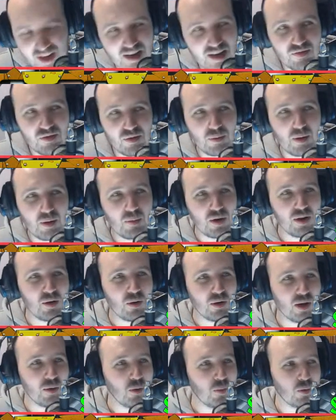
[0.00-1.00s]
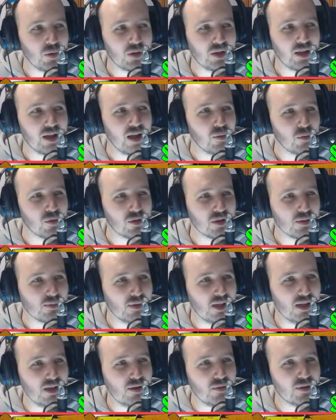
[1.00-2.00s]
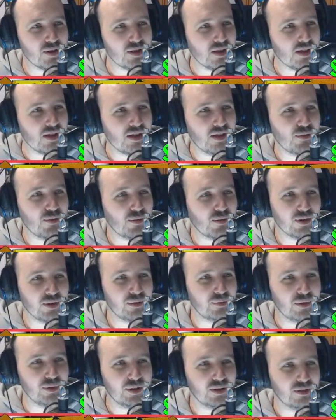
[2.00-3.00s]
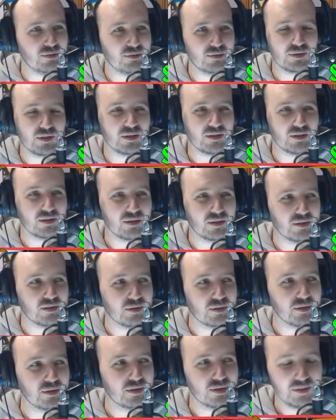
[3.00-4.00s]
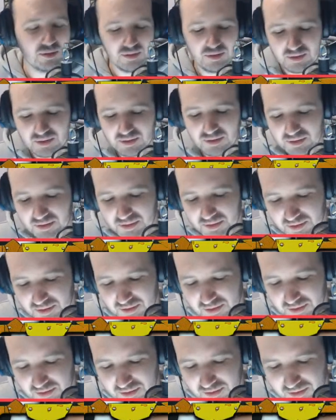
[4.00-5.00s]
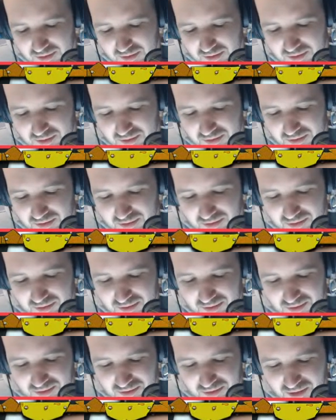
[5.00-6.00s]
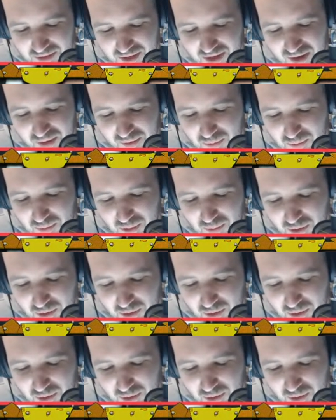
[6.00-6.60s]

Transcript: even remember who came up with the name. Was it me? Was it you? I'm like, I don't know. I can't remember.